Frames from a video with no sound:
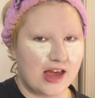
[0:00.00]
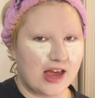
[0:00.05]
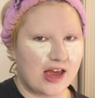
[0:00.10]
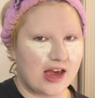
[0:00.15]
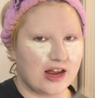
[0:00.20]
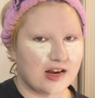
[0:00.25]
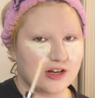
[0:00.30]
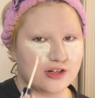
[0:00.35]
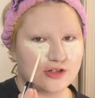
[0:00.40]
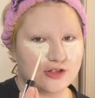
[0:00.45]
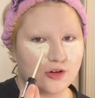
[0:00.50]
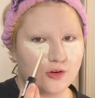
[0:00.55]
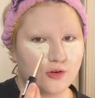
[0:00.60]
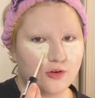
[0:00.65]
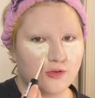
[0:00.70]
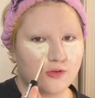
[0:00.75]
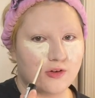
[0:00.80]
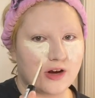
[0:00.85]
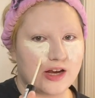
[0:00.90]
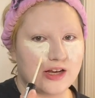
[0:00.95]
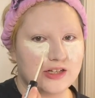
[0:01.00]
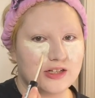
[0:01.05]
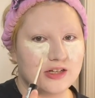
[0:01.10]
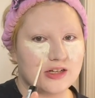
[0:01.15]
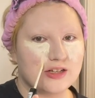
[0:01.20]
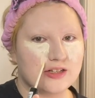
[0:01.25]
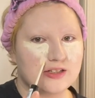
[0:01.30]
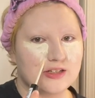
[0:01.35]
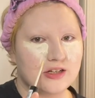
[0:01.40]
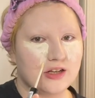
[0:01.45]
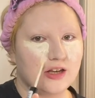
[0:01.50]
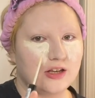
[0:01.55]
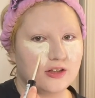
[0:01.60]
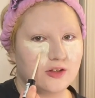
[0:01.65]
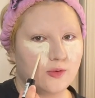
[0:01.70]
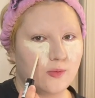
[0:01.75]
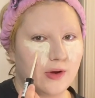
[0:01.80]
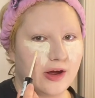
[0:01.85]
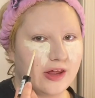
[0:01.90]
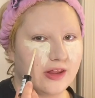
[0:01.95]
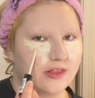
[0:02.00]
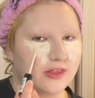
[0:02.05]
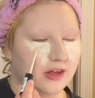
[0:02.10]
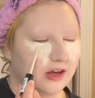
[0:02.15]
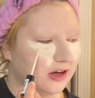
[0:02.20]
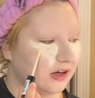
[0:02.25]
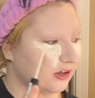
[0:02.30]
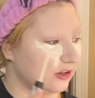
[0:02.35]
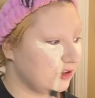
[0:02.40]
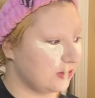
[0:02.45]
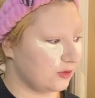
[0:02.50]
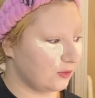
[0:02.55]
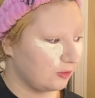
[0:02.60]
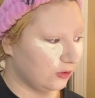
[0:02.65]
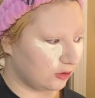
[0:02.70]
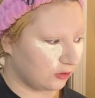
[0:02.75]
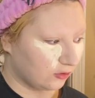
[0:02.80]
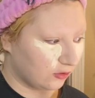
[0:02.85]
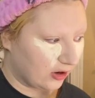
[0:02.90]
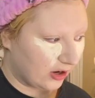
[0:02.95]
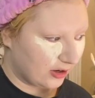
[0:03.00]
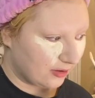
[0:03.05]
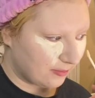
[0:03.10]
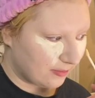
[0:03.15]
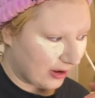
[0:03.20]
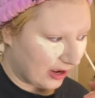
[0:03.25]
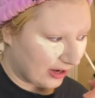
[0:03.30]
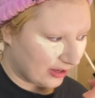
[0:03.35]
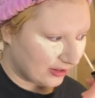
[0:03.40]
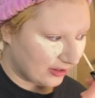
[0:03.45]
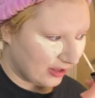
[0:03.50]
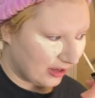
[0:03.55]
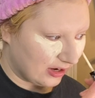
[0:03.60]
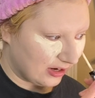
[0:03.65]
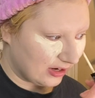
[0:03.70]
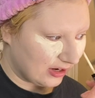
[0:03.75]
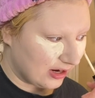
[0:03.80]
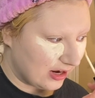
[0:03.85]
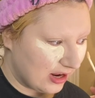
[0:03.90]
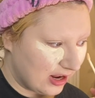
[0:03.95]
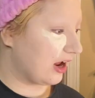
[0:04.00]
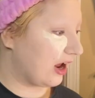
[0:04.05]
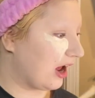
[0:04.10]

And it's so crazy to see like the way things were run back then.